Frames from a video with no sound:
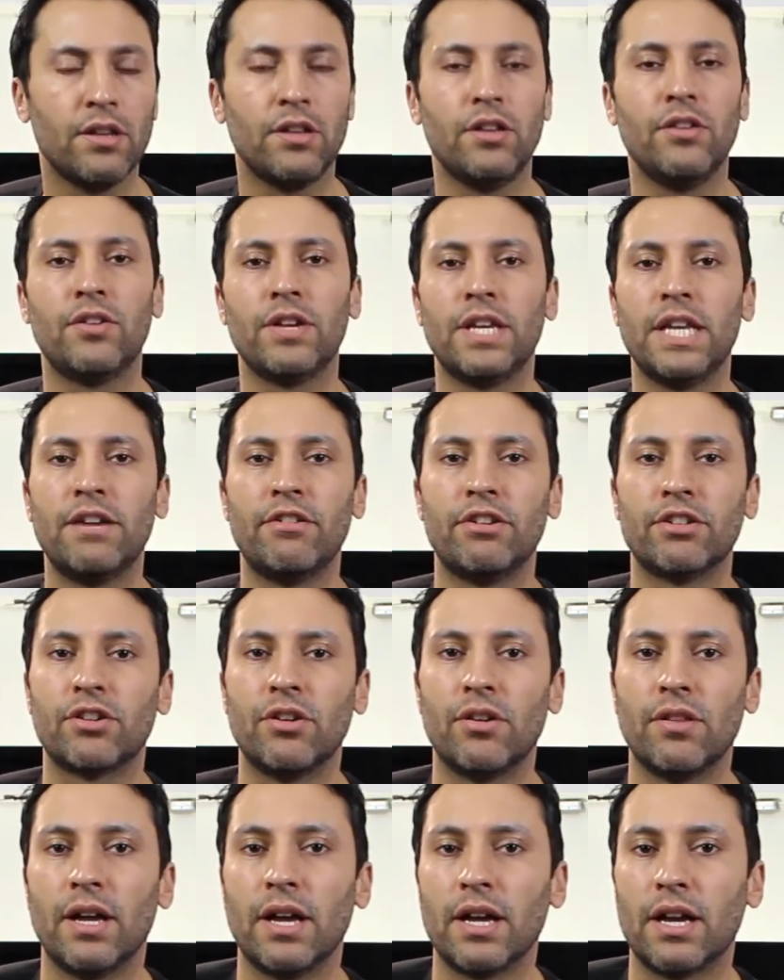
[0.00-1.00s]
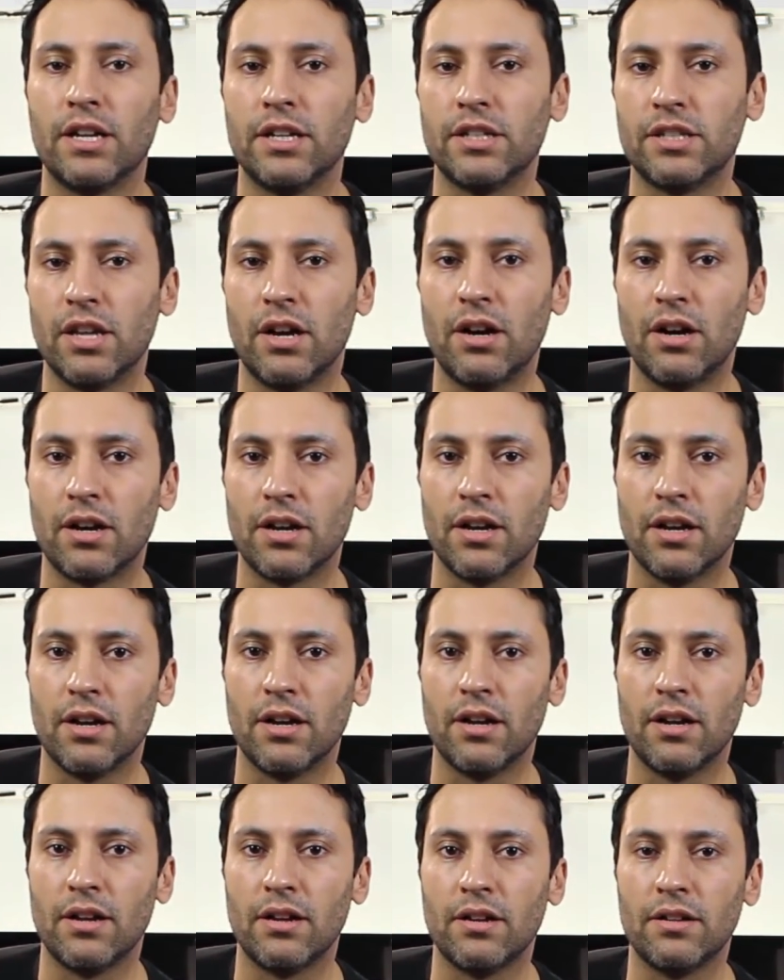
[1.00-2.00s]
You can hear it's got that kind of
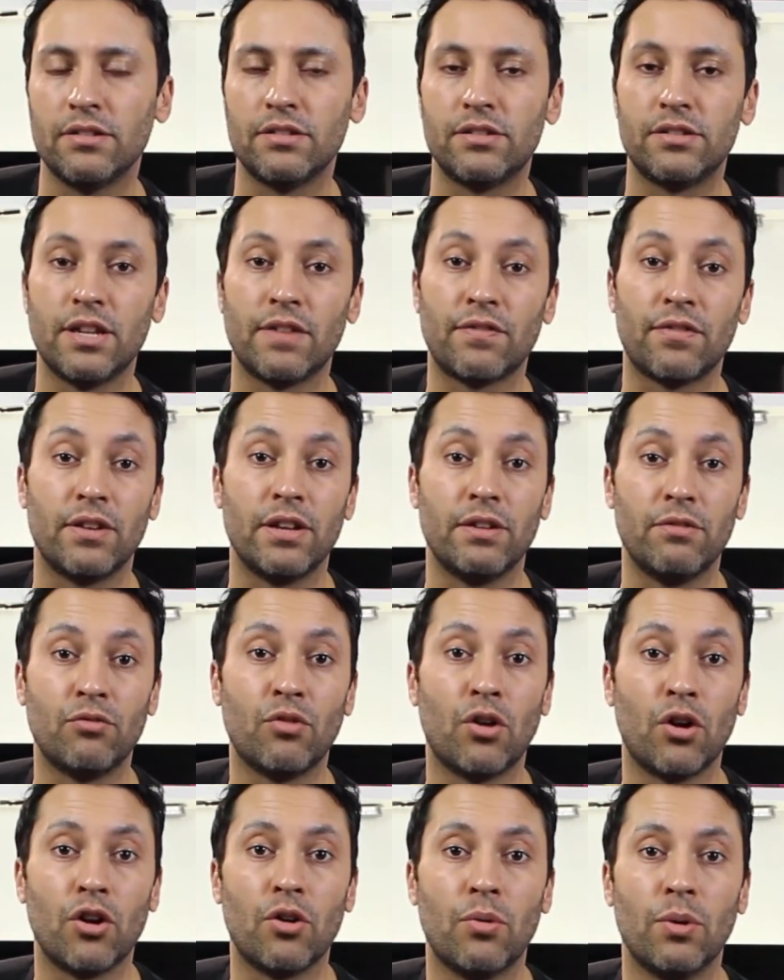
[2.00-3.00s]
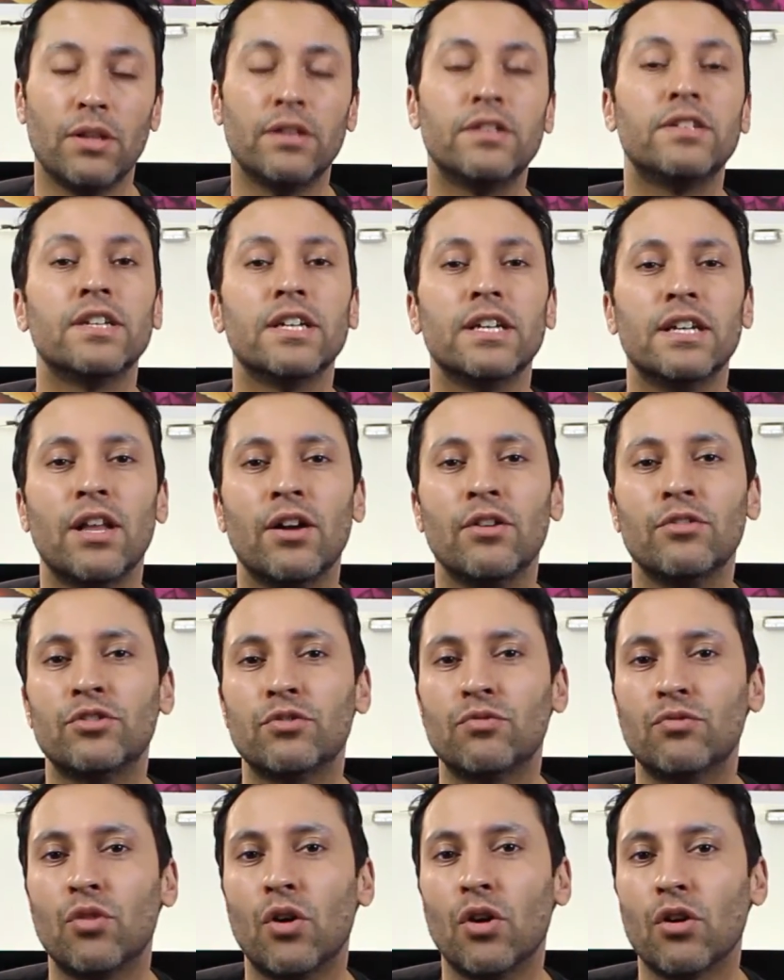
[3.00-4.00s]
darker and definitely rock quality. Loads
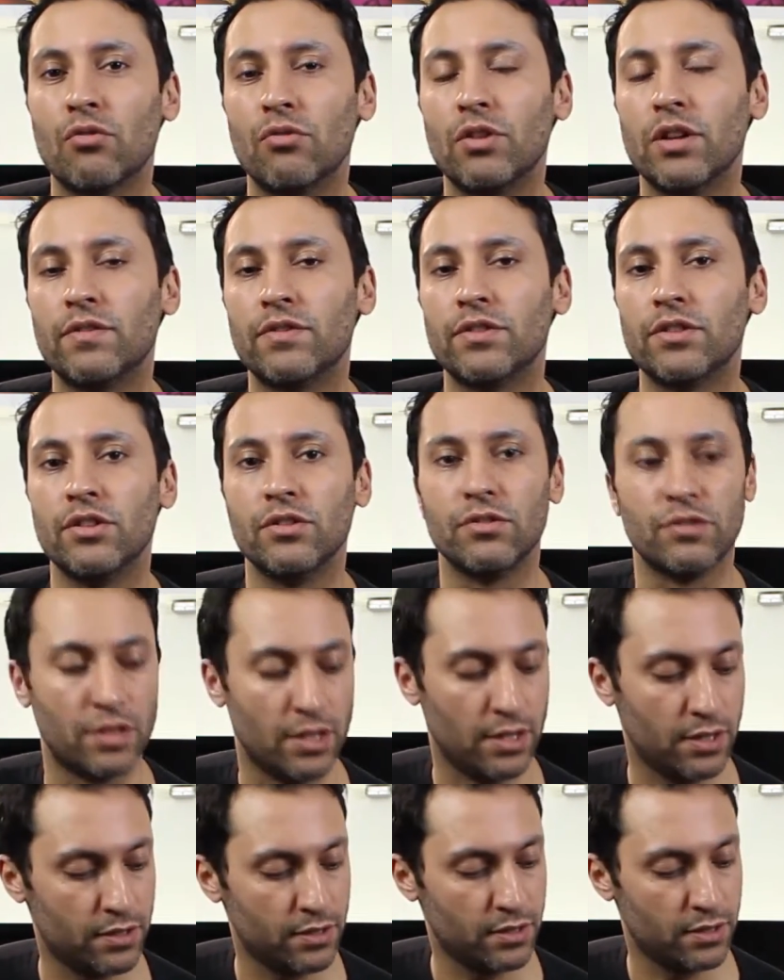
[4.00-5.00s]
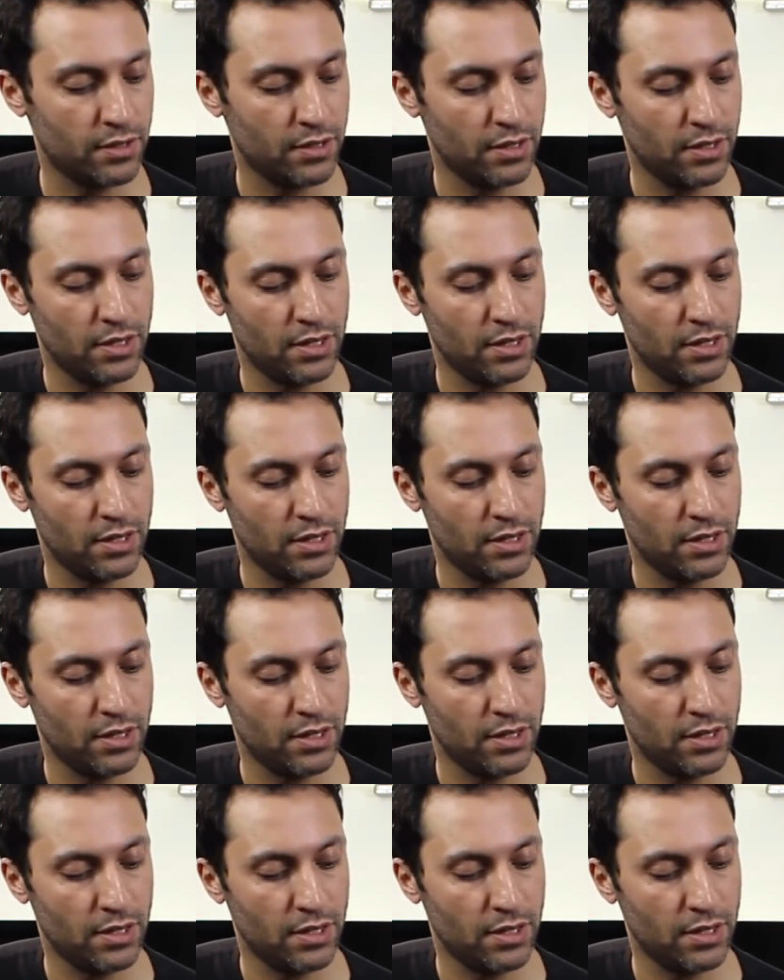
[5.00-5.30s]
of rock riffs use this.